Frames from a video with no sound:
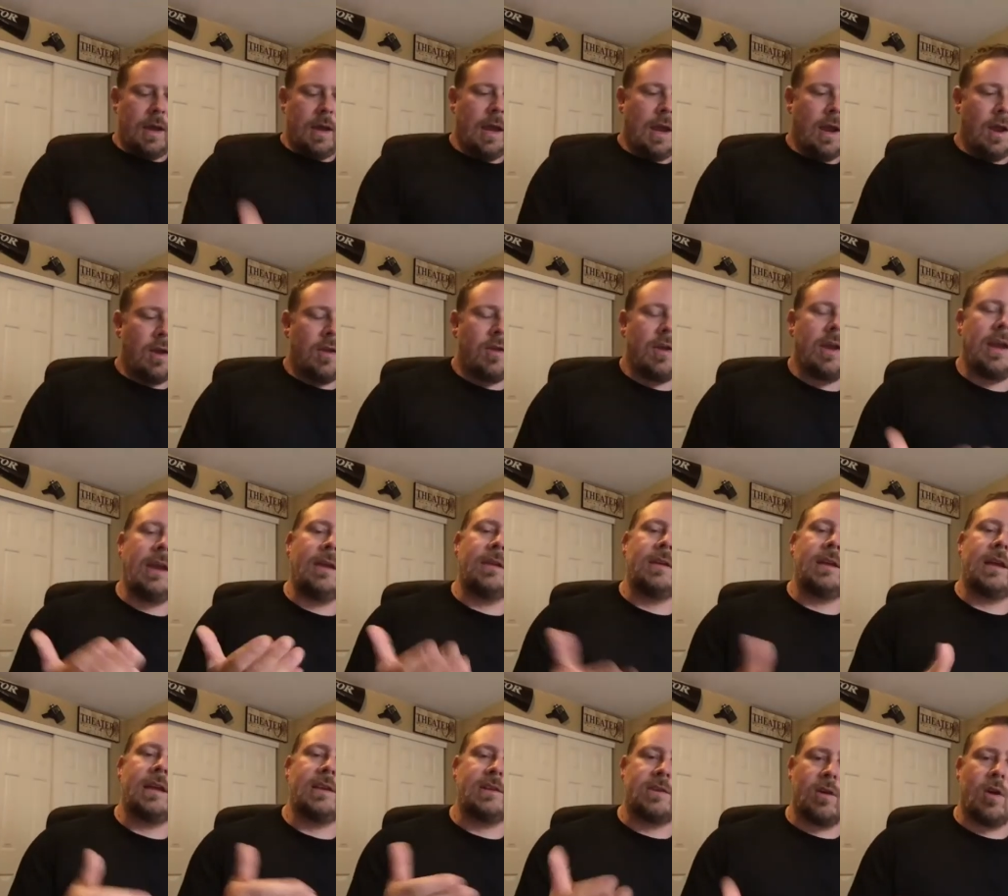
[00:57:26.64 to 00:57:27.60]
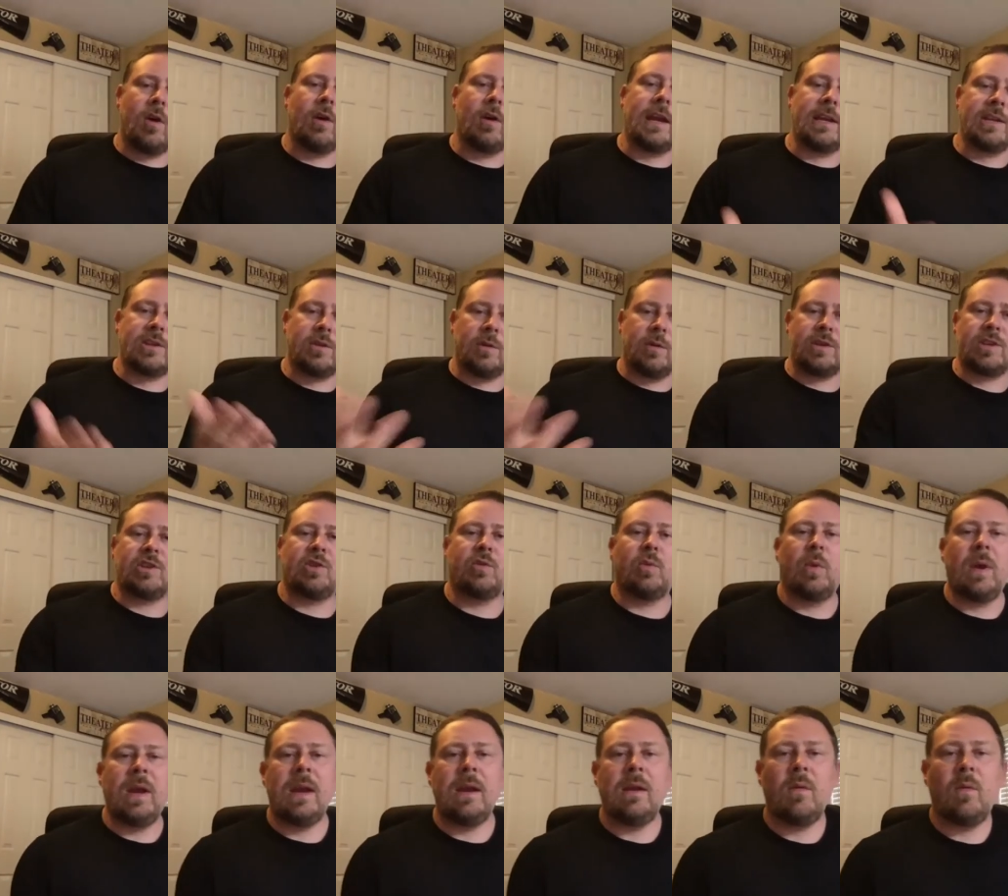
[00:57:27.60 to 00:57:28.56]
his okay, so his
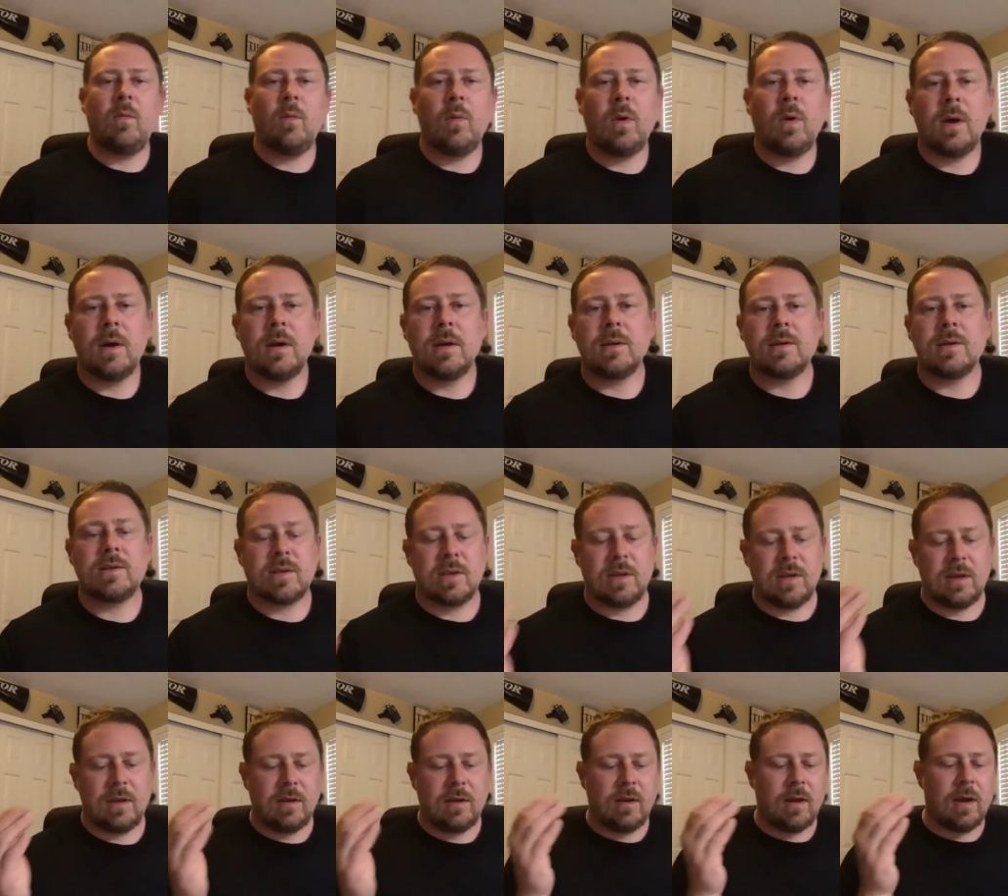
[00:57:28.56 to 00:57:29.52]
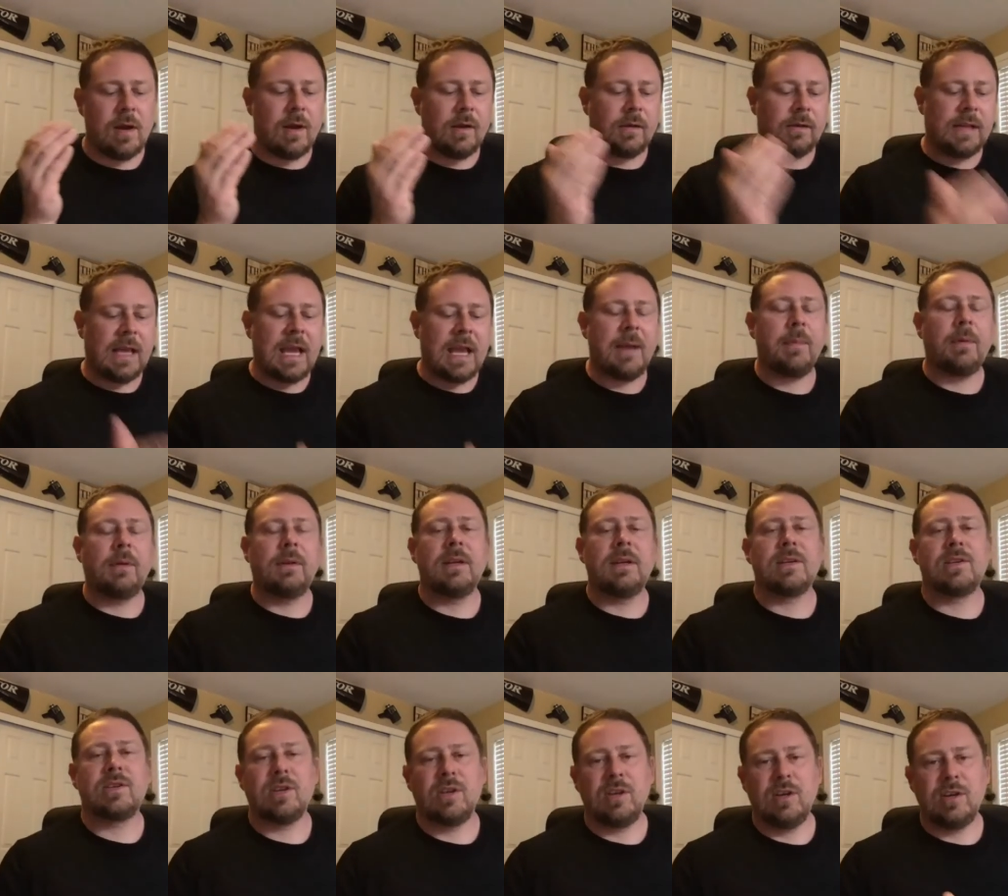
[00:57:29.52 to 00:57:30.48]
tweet was labeled
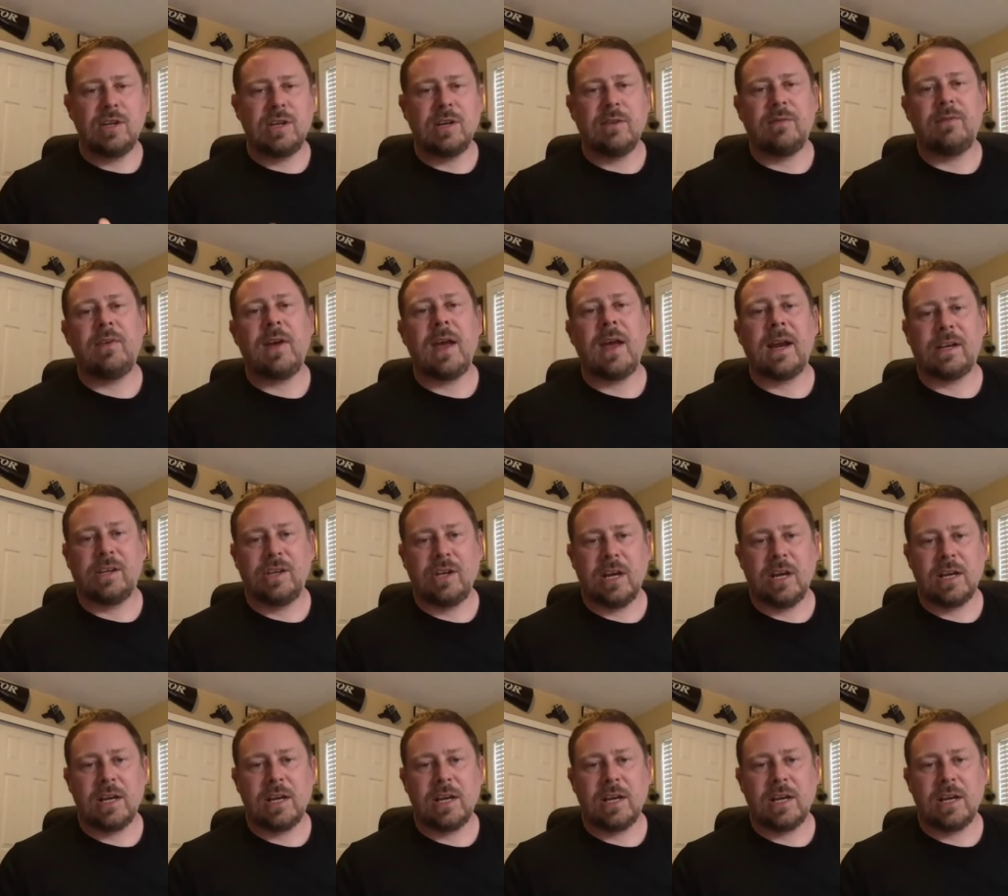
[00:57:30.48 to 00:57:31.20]
as, you should fact